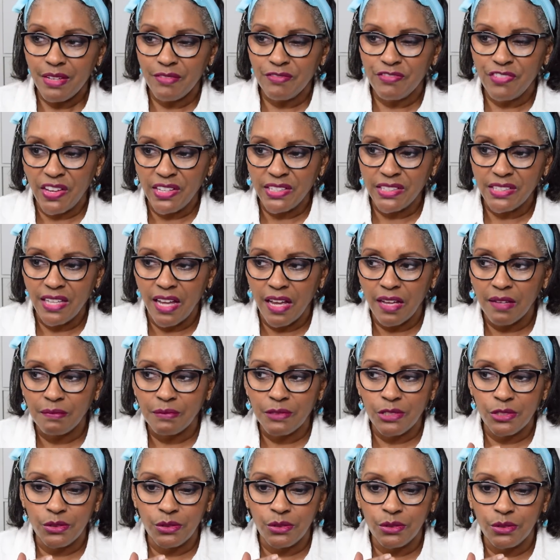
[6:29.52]
FaceTime
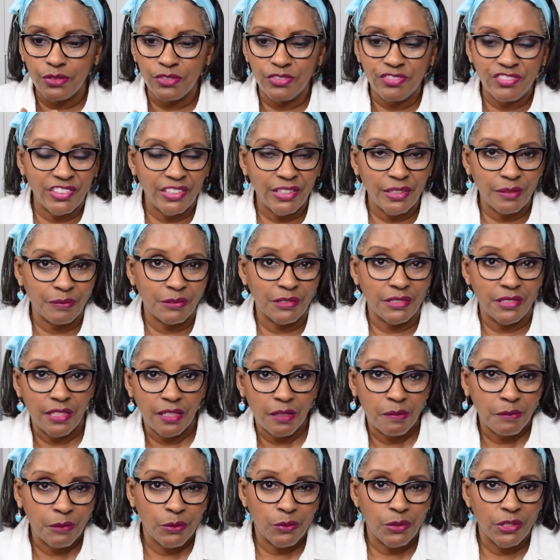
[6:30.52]
to for them to
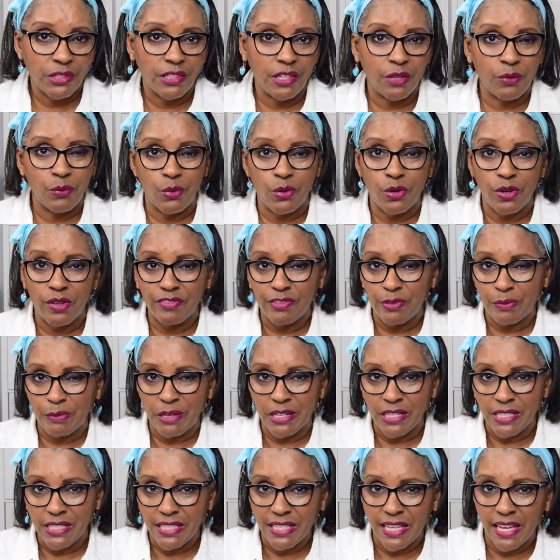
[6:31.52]
tell me what they want, for me
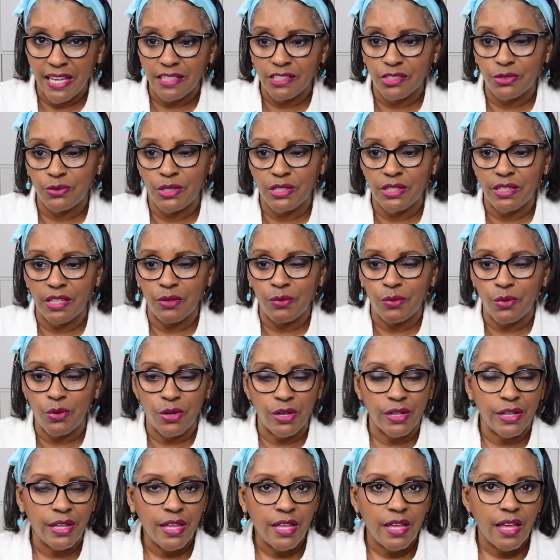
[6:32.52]
to sketch what they
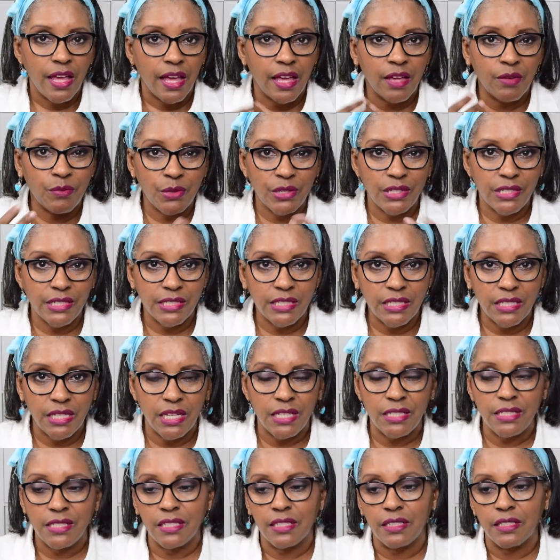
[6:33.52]
want, and we
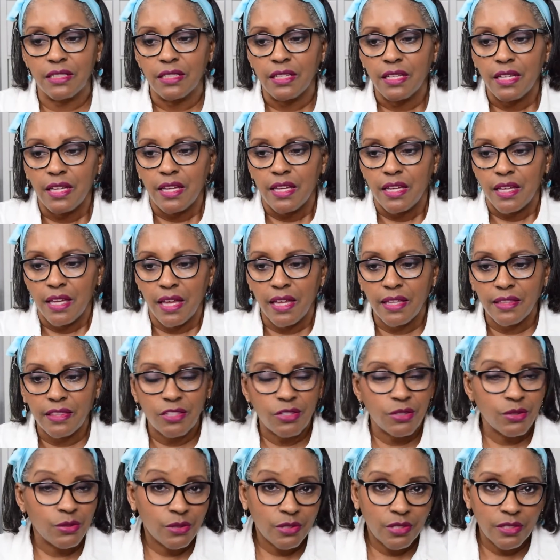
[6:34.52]
discuss it.
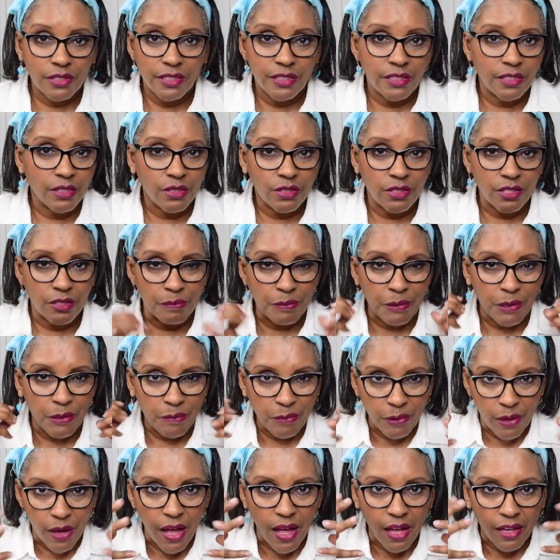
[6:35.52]
And usually those are
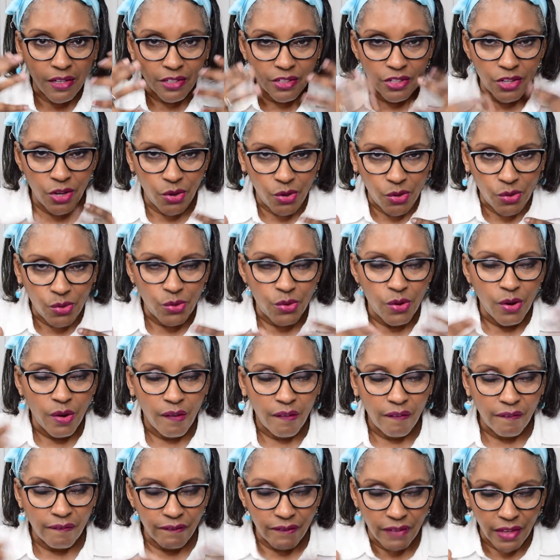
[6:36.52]
people I know
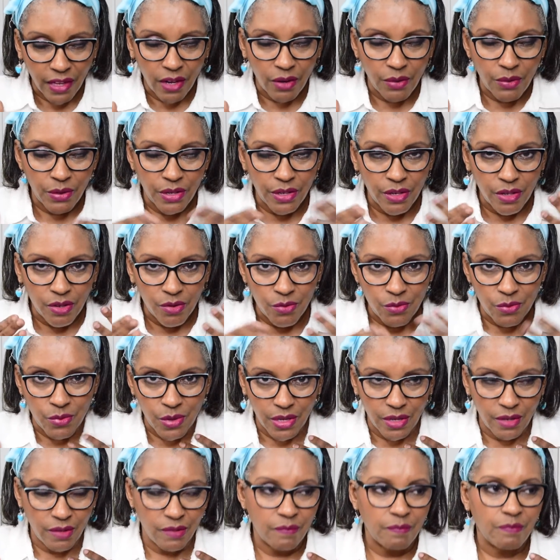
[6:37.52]
very
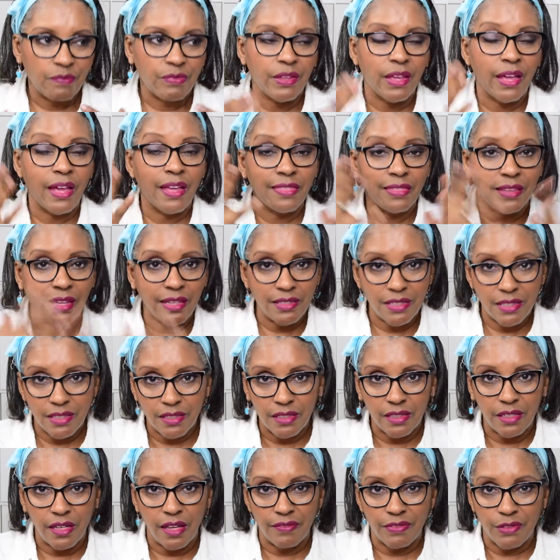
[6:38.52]
well. And they
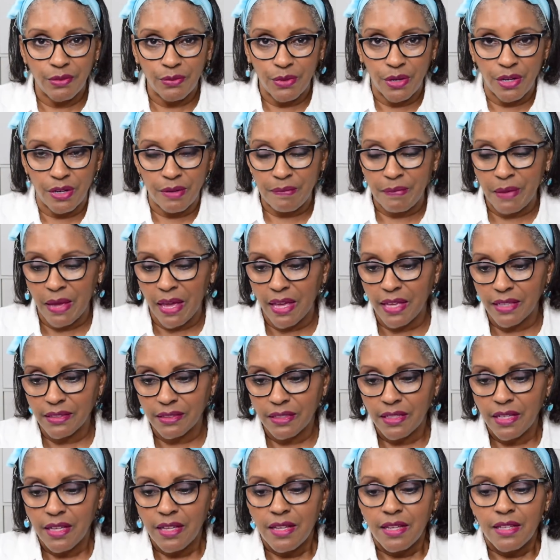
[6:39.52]
still have to wear a mask.
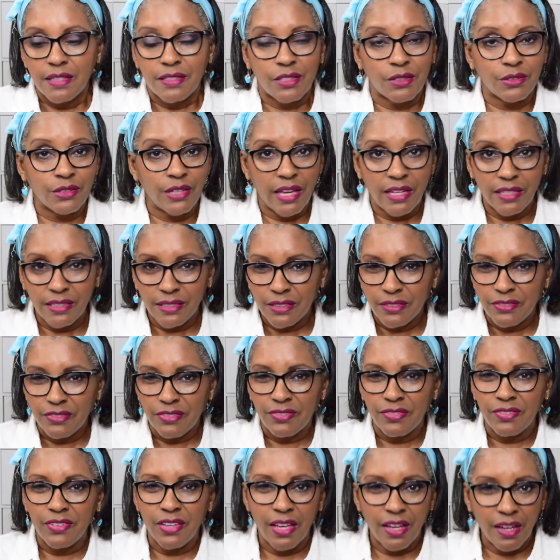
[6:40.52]
So that is
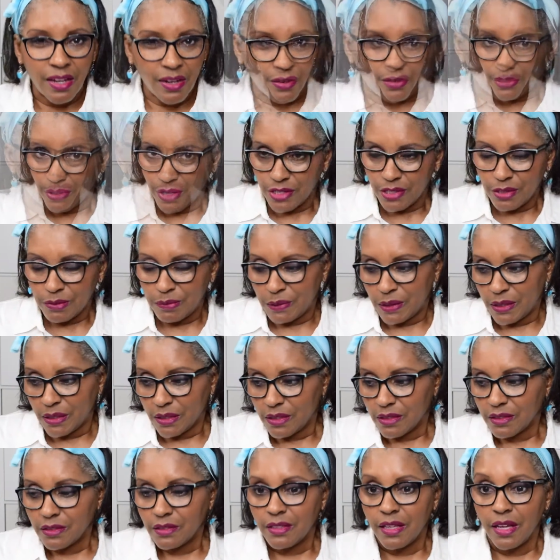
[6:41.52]
very, trust me,
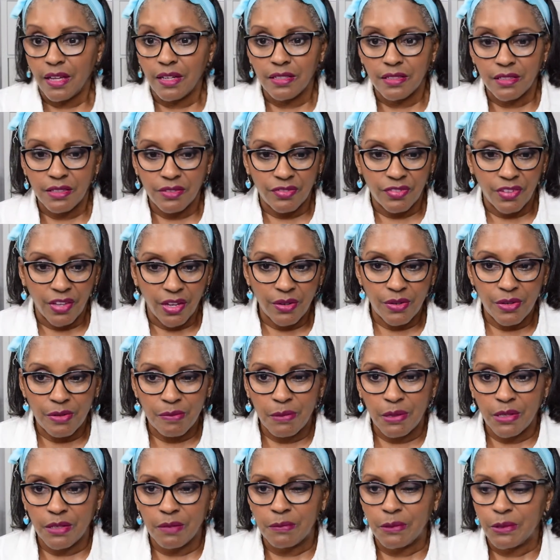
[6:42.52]
that is very
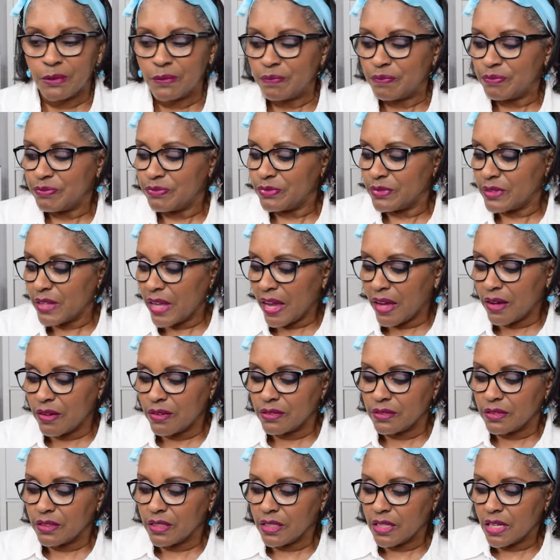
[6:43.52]
minimal.
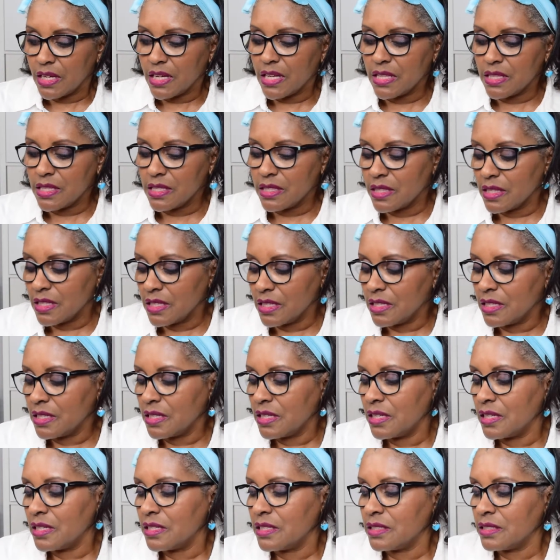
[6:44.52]
Now, the other thing
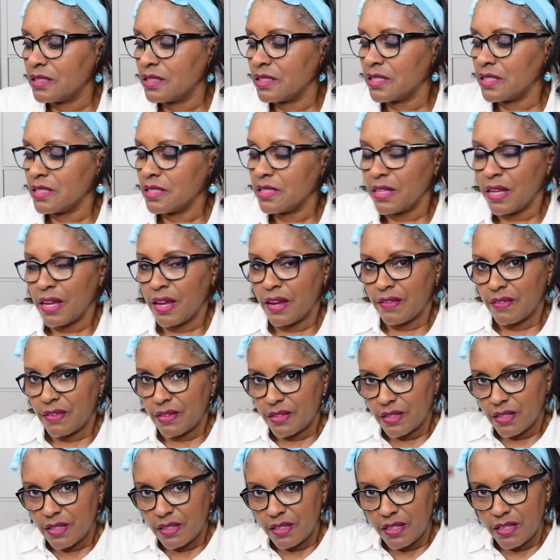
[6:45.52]
is this
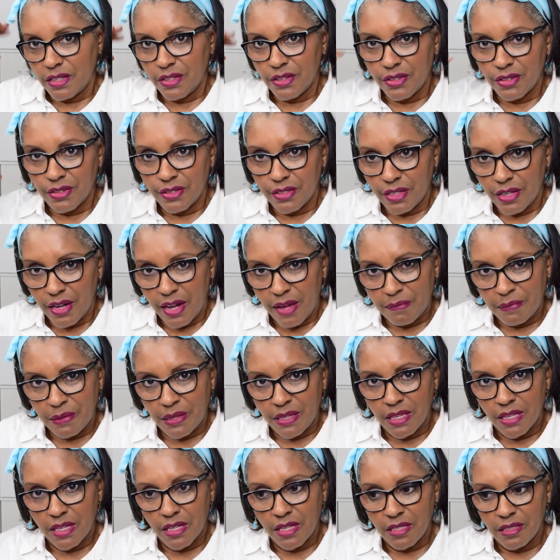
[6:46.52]
area here that I'm
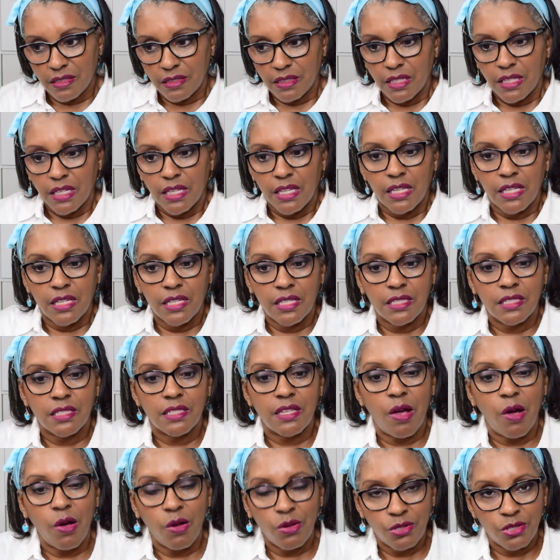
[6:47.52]
in is
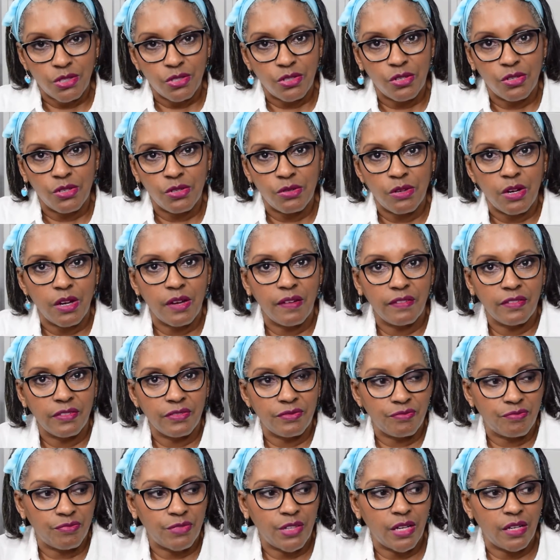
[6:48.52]
also a,
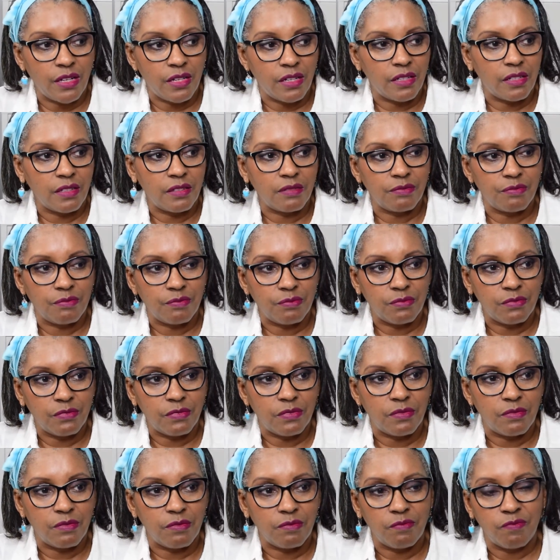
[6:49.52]
a
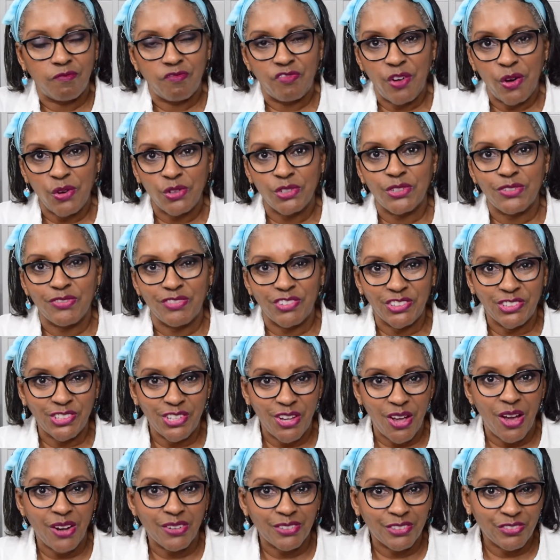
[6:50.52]
phot
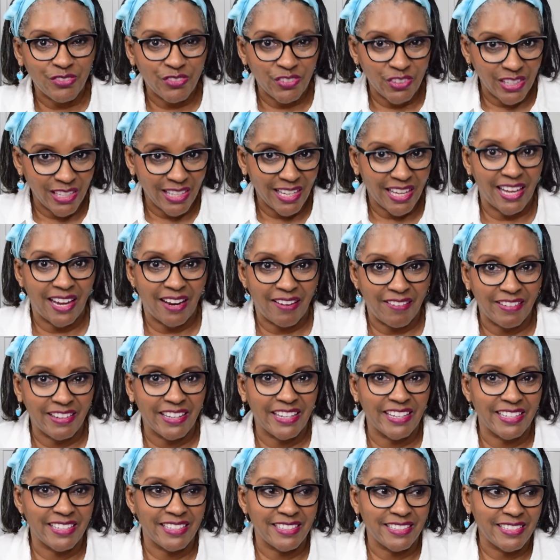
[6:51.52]
photography
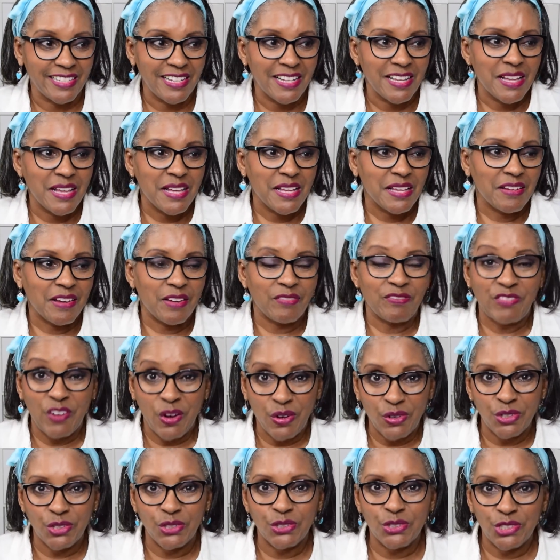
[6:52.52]
area, a
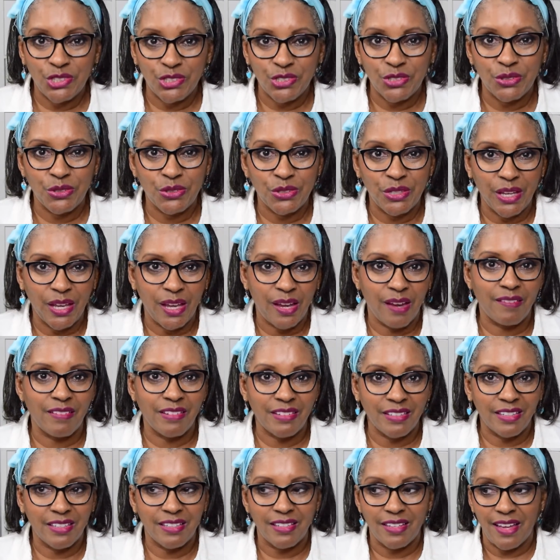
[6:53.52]
photo shoot
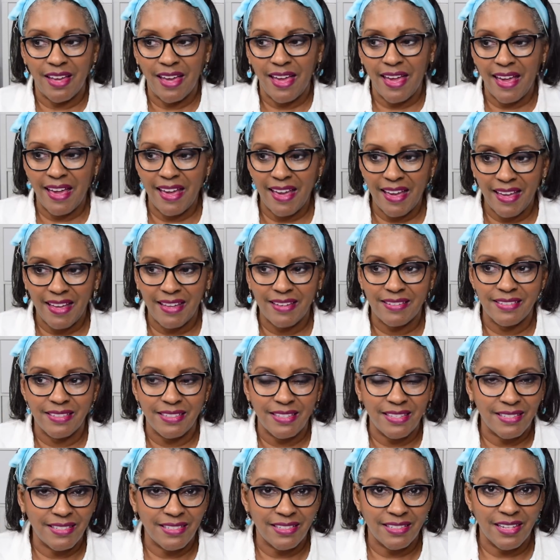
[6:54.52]
area, and
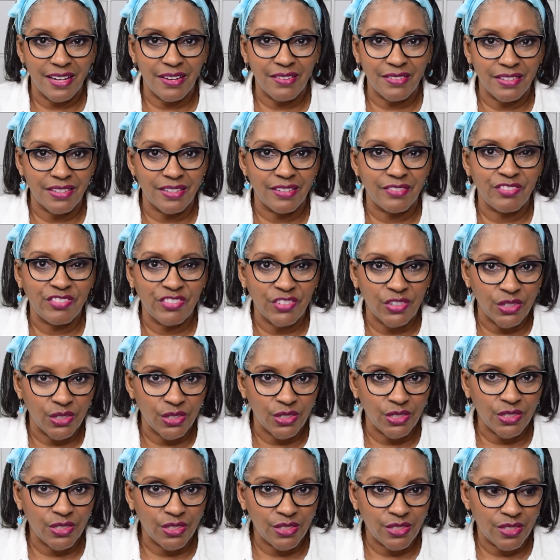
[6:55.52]
it's an area
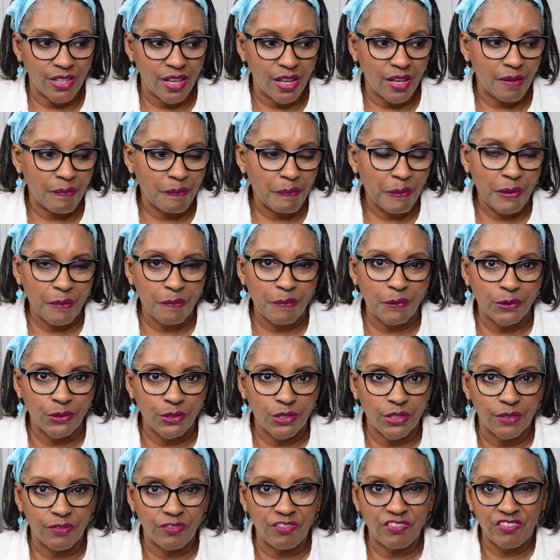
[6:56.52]
for uh, people
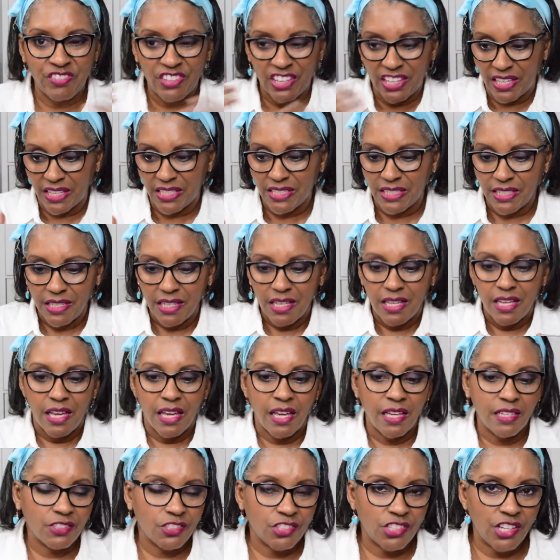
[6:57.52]
to fit
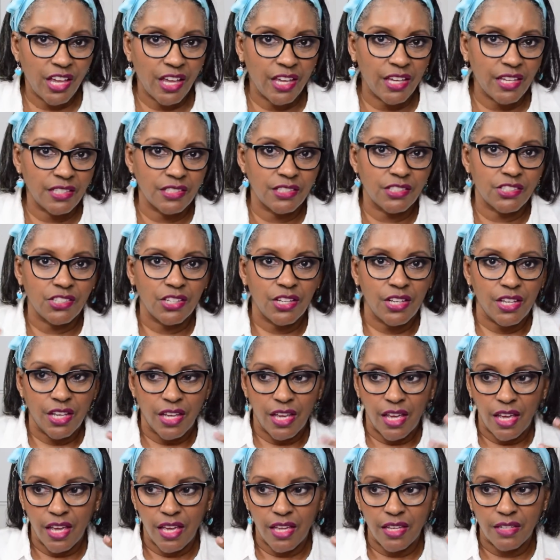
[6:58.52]
and change
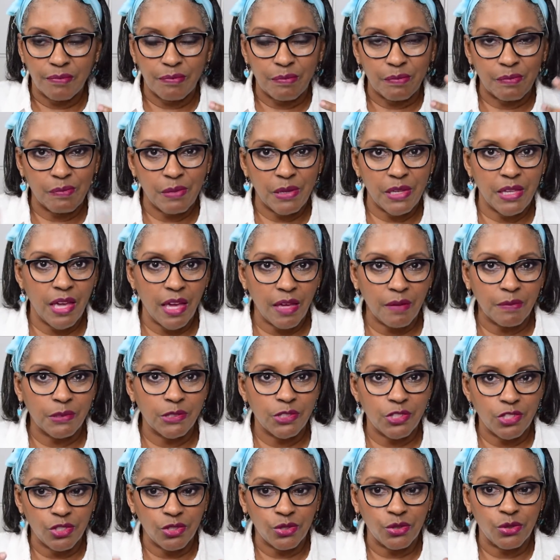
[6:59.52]
and be able
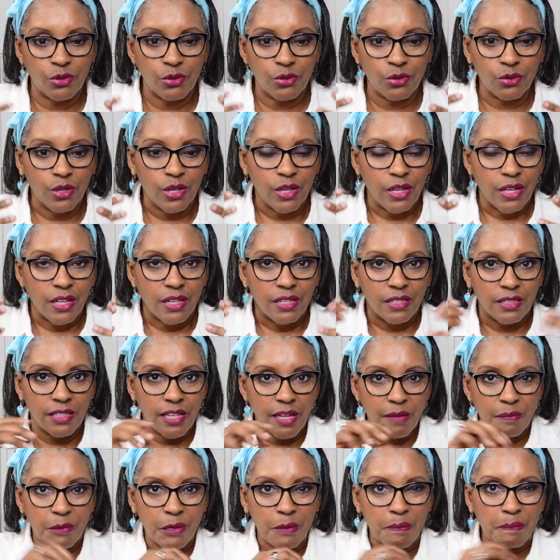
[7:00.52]
to
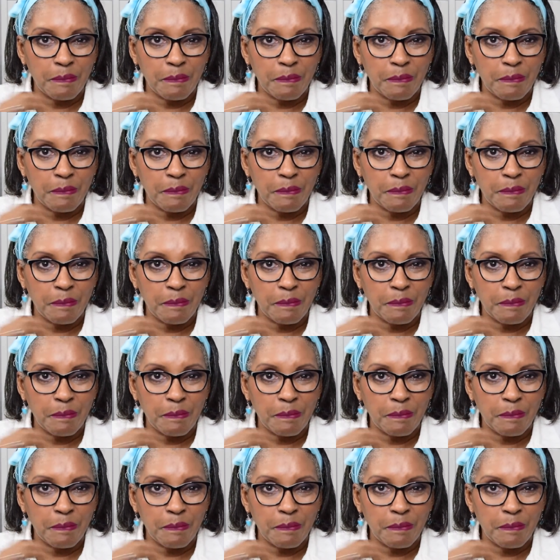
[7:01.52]
let me